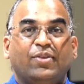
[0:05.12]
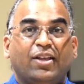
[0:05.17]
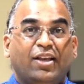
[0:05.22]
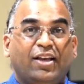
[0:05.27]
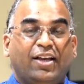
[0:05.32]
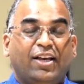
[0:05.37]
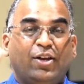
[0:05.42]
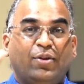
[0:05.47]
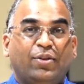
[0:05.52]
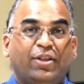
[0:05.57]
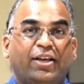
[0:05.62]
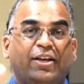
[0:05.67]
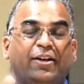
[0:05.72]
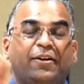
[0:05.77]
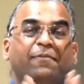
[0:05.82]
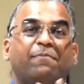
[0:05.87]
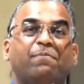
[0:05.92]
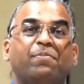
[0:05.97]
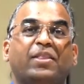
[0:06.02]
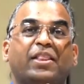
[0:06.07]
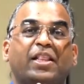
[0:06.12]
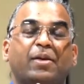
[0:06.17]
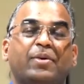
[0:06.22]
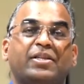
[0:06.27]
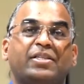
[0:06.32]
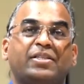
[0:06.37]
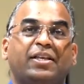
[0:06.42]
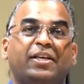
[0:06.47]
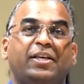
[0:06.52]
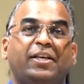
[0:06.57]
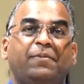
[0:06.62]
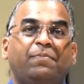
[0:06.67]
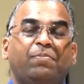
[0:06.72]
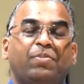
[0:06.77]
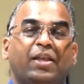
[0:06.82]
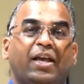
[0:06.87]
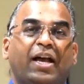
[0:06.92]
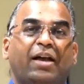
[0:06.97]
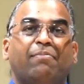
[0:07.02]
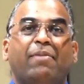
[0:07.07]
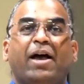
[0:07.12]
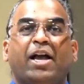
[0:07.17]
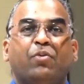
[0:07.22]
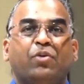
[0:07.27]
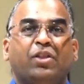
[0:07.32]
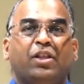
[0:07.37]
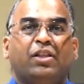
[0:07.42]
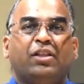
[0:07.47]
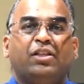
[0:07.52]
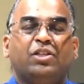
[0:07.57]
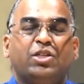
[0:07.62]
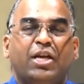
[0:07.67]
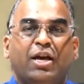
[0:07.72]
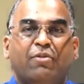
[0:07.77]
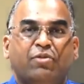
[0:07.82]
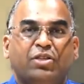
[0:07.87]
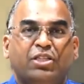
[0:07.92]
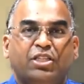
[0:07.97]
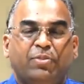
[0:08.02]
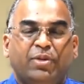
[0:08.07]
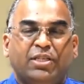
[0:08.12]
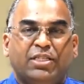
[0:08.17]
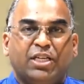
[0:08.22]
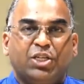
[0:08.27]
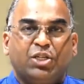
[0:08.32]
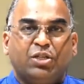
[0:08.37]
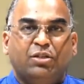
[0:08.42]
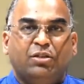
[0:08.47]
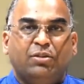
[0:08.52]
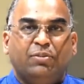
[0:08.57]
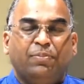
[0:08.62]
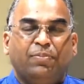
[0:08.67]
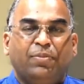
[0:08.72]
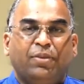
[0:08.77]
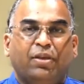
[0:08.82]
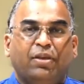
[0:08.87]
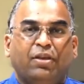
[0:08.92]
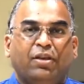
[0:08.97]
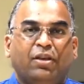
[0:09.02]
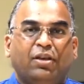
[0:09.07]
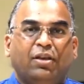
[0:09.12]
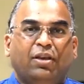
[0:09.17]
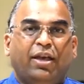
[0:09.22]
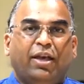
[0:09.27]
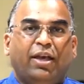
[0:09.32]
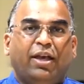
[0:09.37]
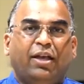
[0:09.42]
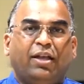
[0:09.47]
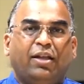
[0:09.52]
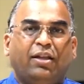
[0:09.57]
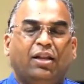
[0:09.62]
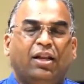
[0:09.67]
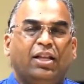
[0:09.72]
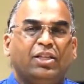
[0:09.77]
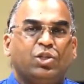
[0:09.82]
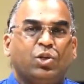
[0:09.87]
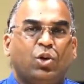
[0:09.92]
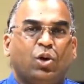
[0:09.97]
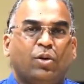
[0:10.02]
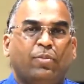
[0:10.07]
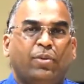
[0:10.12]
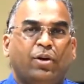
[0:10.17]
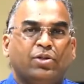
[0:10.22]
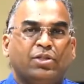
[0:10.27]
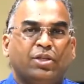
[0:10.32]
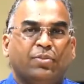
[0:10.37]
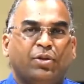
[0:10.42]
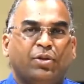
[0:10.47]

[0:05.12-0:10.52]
Hello there, namaste. I'm back with another Jam with JP session. And let's talk about something